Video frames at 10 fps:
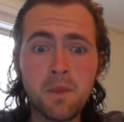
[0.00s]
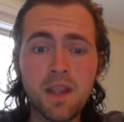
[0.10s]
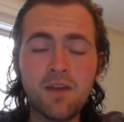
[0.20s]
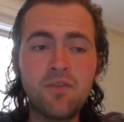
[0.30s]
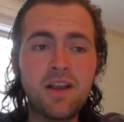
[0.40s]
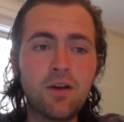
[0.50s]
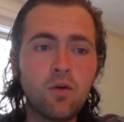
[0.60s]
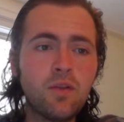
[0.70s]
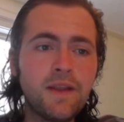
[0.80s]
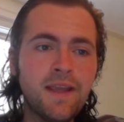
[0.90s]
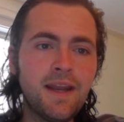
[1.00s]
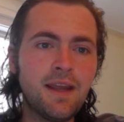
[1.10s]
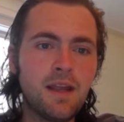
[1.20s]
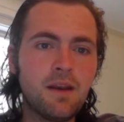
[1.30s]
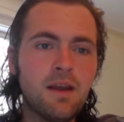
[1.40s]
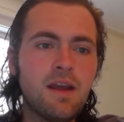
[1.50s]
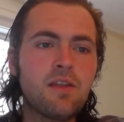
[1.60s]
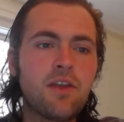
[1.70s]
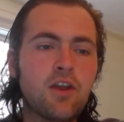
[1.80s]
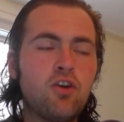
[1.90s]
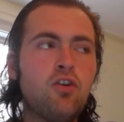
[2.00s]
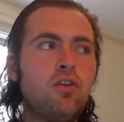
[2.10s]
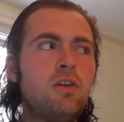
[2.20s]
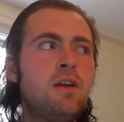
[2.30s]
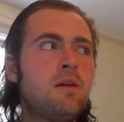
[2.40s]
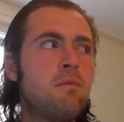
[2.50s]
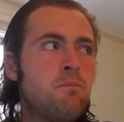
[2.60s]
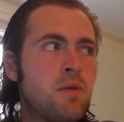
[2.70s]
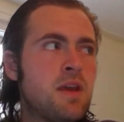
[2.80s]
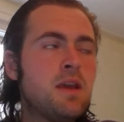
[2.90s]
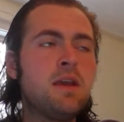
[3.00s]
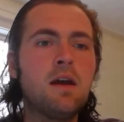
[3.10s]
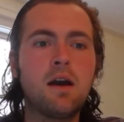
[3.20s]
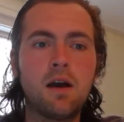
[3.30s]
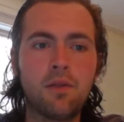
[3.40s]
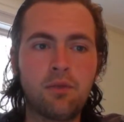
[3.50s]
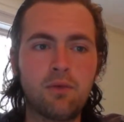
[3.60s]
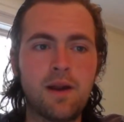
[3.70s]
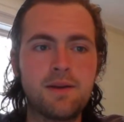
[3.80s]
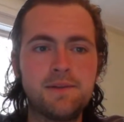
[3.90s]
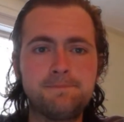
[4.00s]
If they can only get in, they could be a threat.